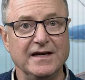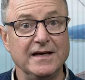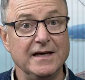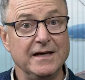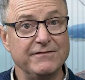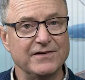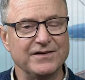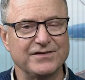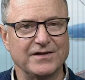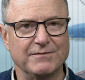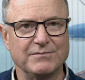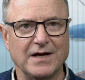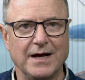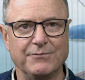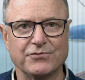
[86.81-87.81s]
even
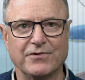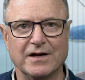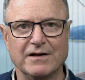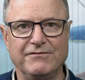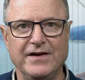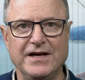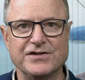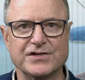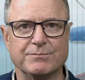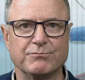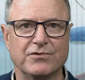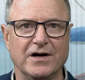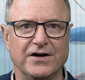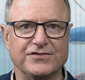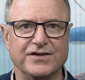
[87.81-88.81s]
sometimes renovation
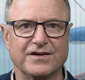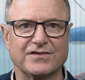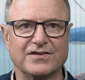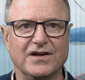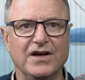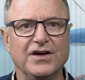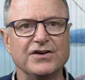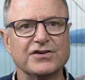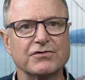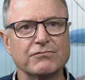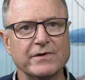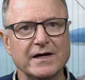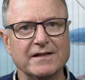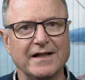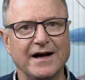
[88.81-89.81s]
projects to
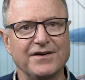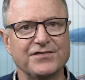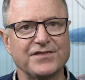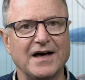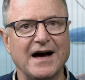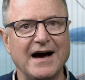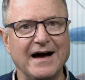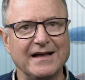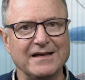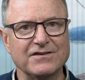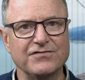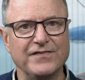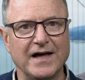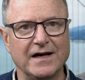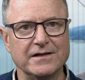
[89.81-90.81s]
realize the
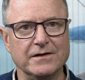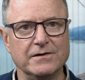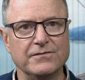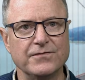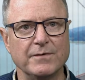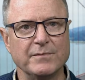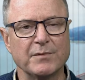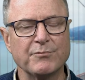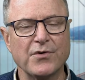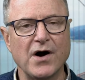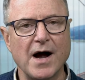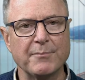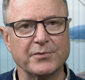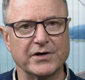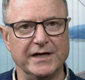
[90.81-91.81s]
highest value from a
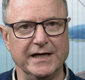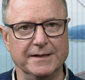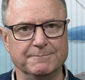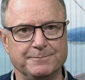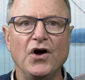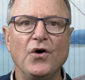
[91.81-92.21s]
property.